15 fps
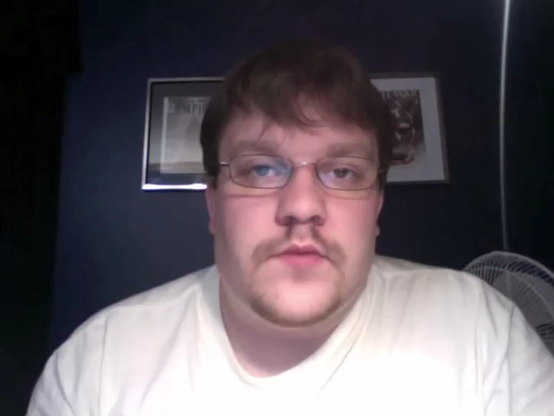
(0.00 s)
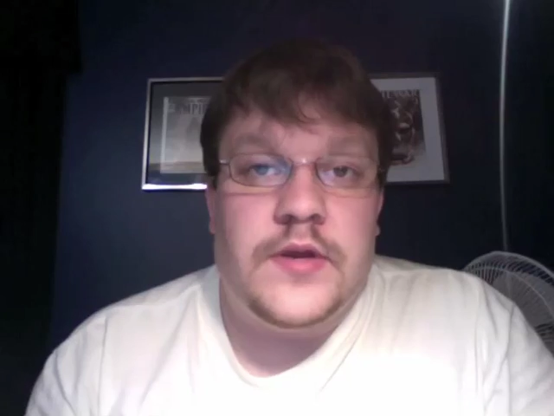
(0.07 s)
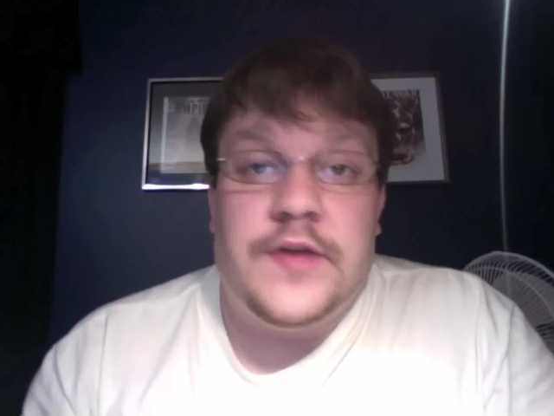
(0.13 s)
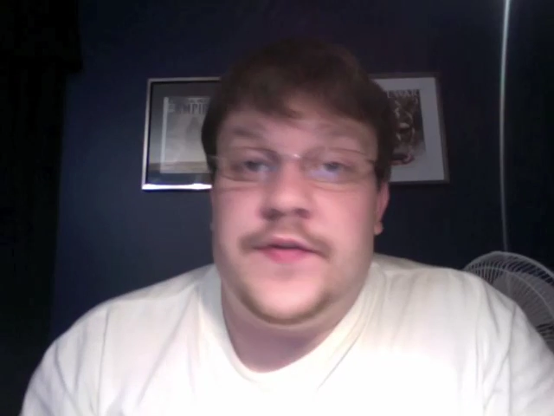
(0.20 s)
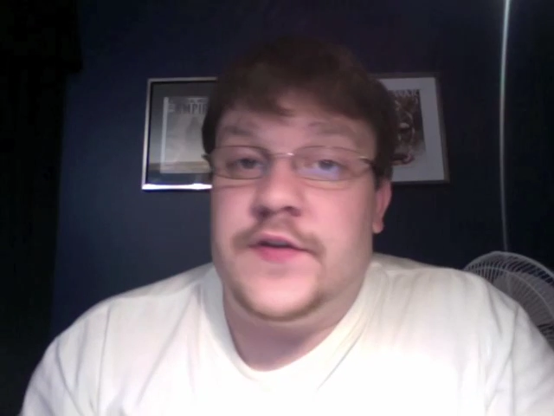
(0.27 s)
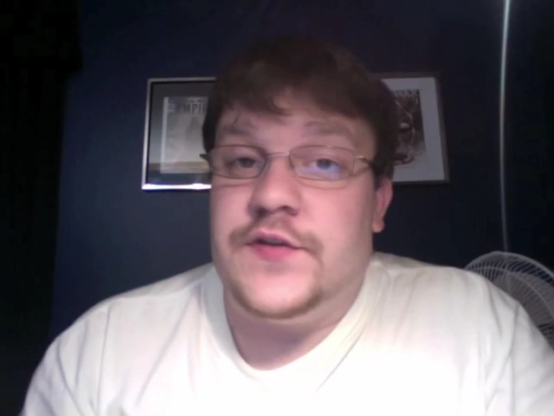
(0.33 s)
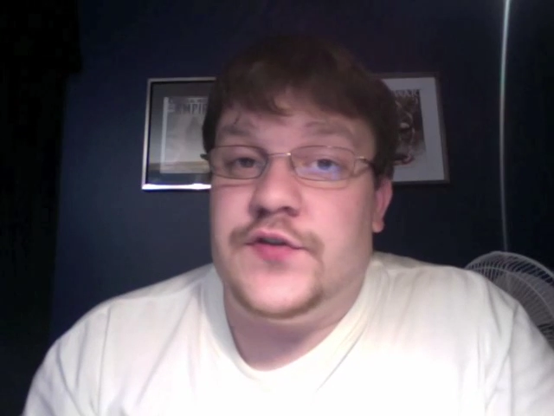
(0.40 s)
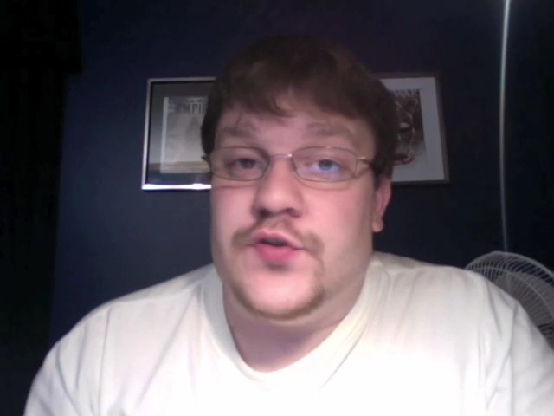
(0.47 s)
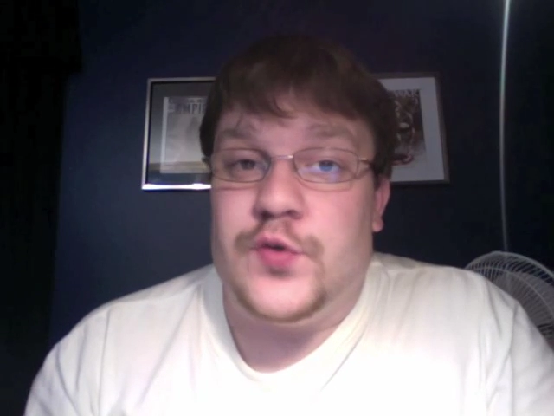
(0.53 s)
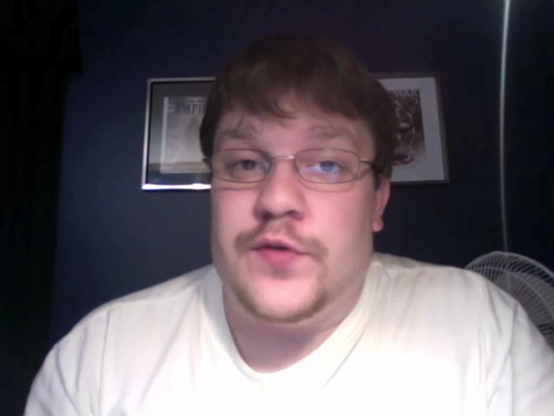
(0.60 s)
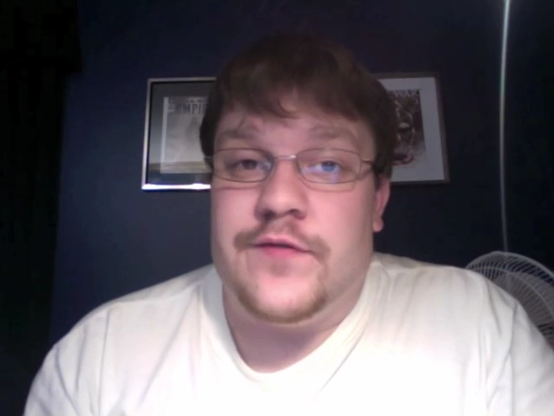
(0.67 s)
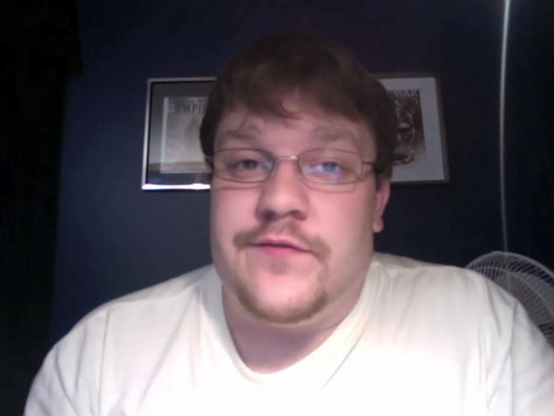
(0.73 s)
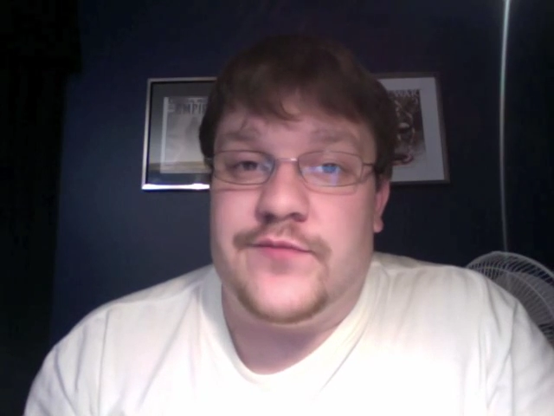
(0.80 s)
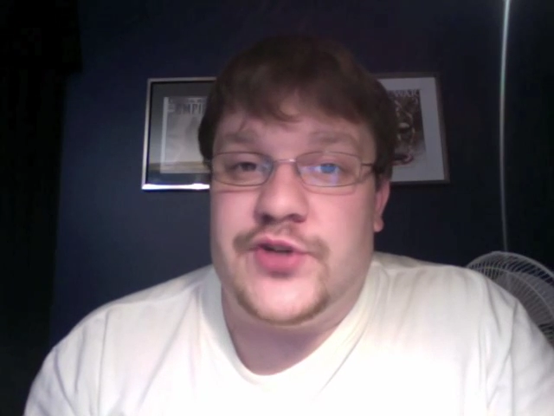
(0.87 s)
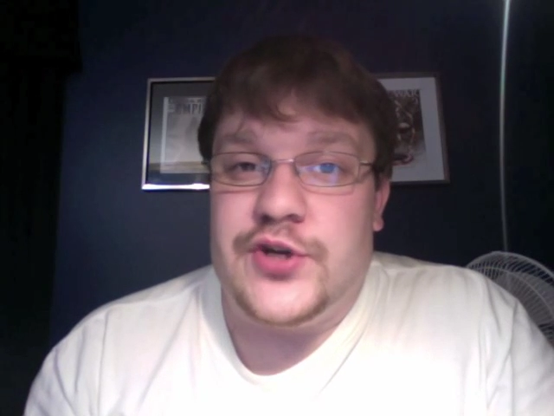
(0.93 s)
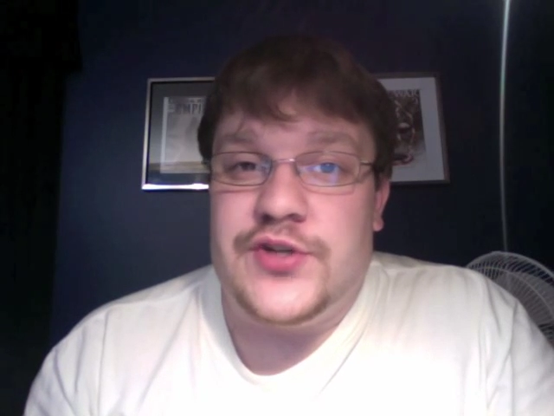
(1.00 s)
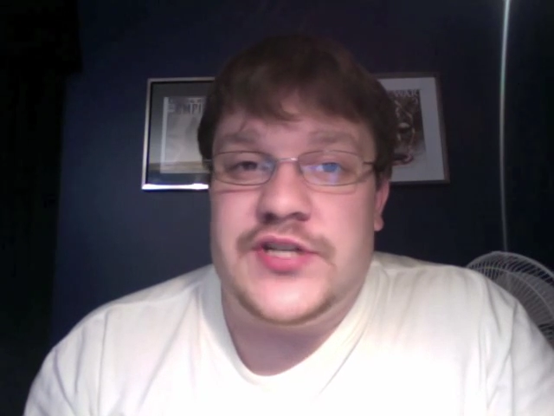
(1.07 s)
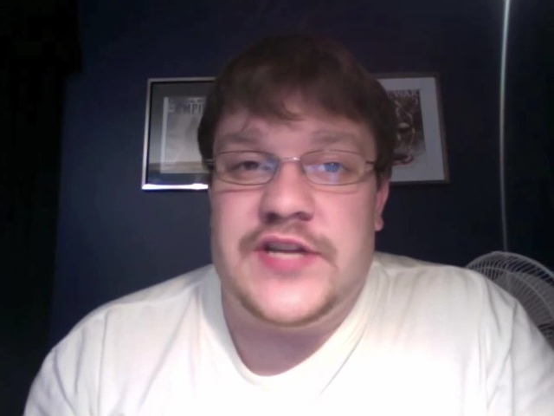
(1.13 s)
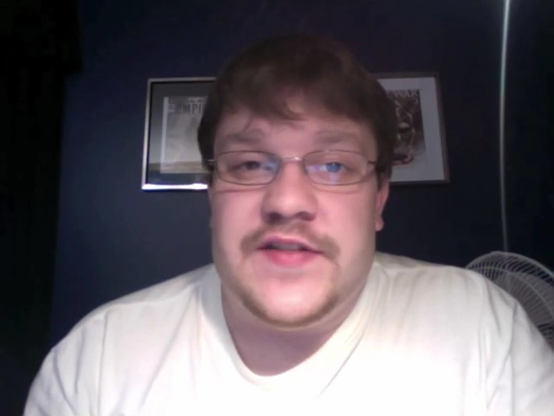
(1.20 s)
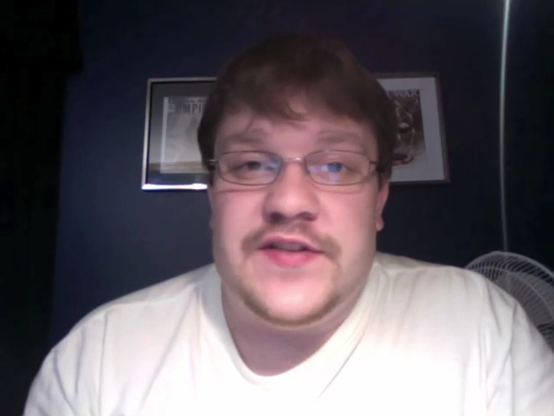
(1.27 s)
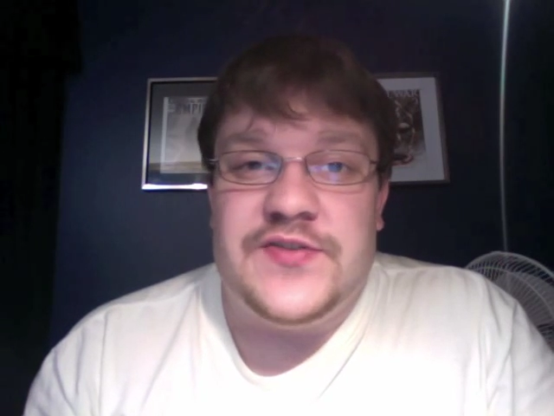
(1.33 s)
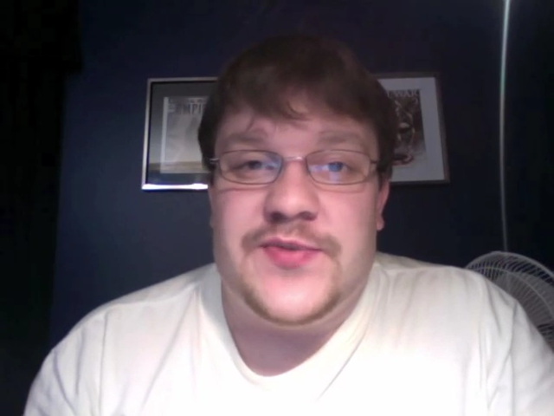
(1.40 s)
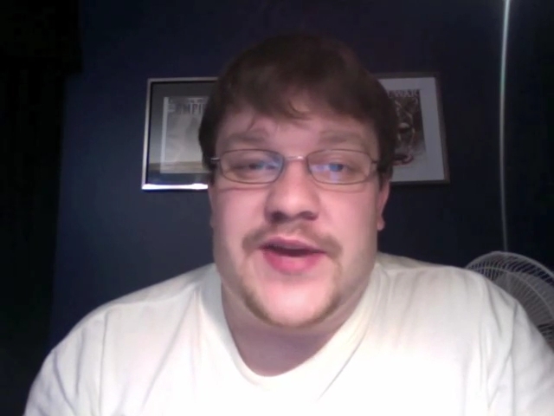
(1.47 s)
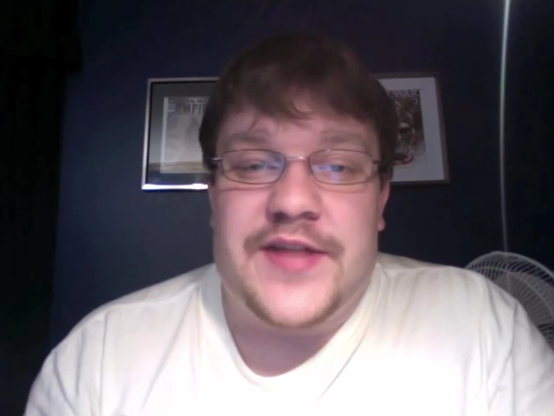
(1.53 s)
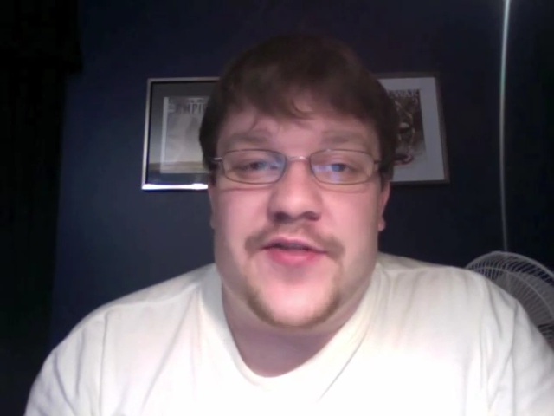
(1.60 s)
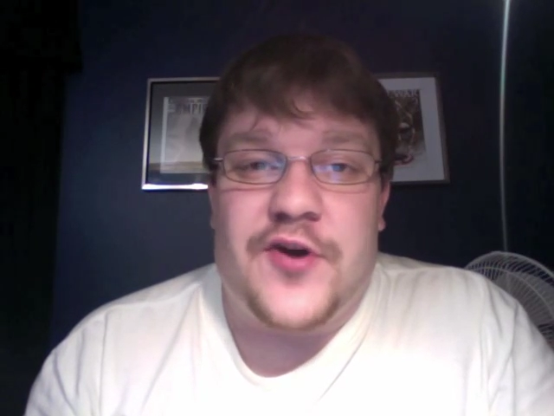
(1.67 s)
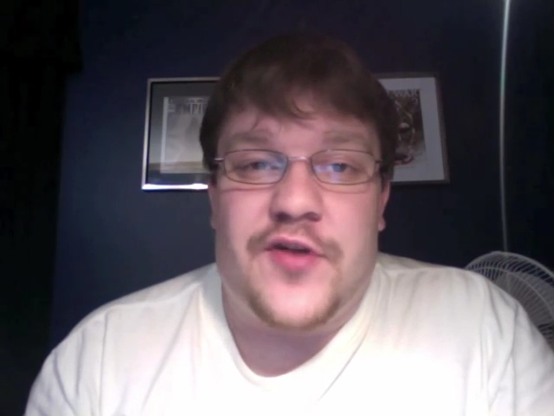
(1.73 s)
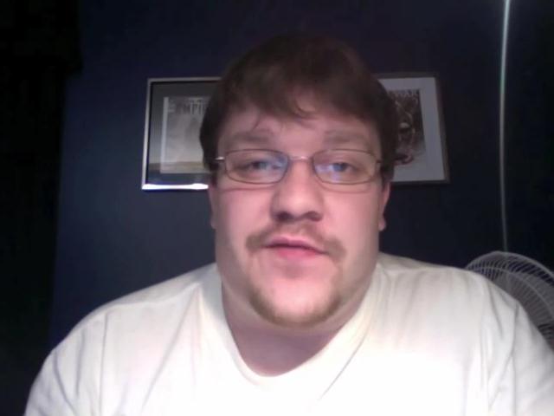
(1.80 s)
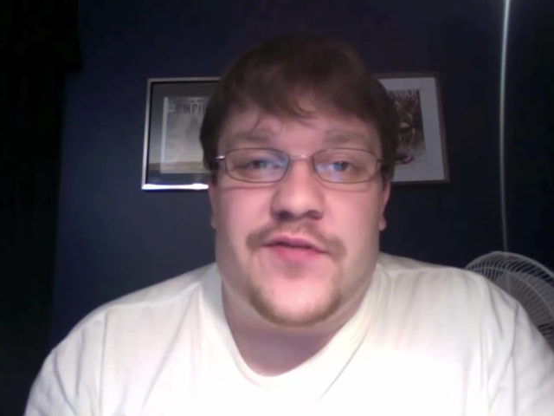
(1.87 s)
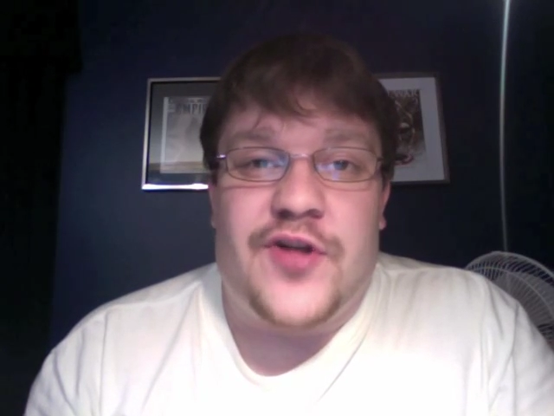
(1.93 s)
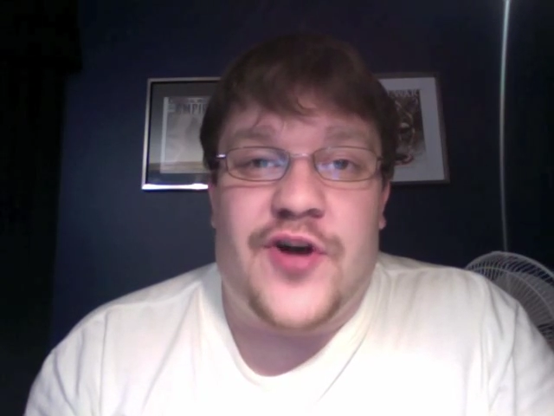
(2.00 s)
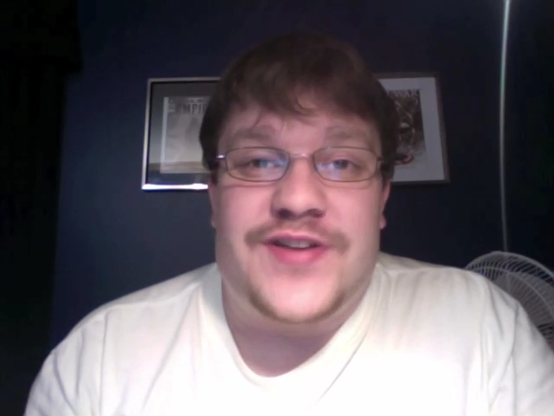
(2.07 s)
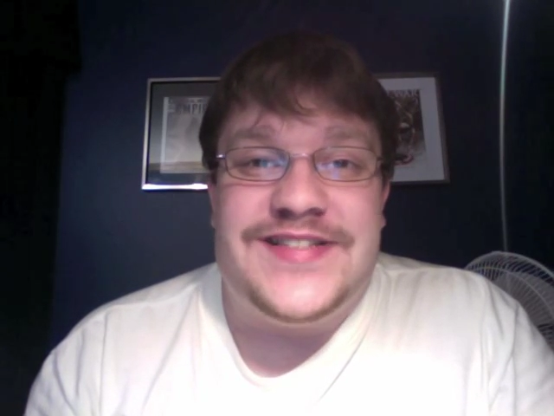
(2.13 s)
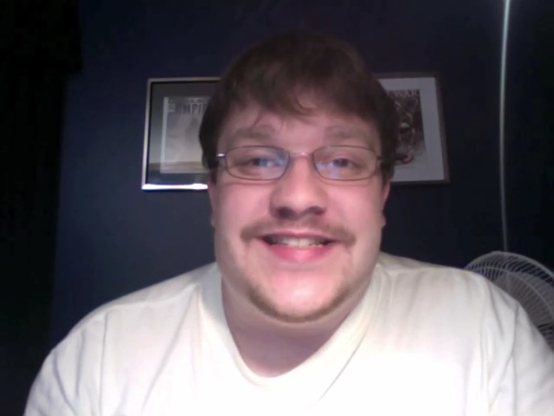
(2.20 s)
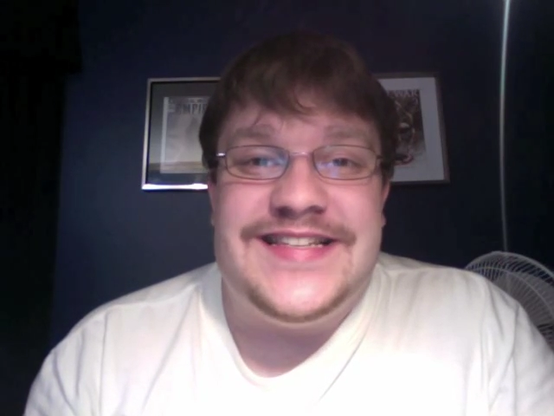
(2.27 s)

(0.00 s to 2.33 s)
This is Jordan from Jersey, and this is what I thought of Lost